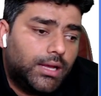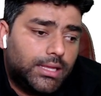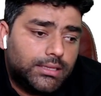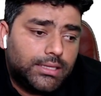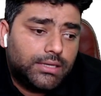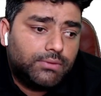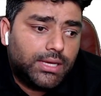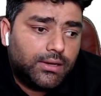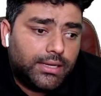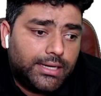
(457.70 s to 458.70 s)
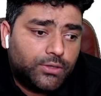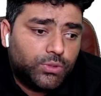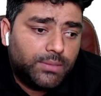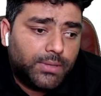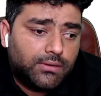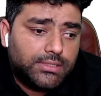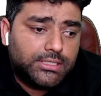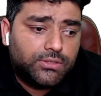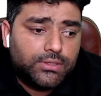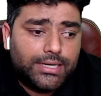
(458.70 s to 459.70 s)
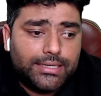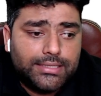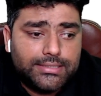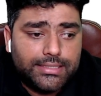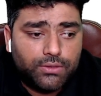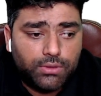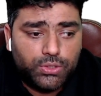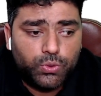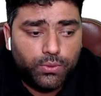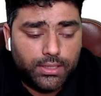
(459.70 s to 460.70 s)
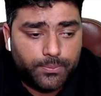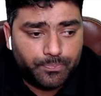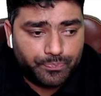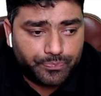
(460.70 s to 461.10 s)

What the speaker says: And then we have a to the power 0, that is equal to 1.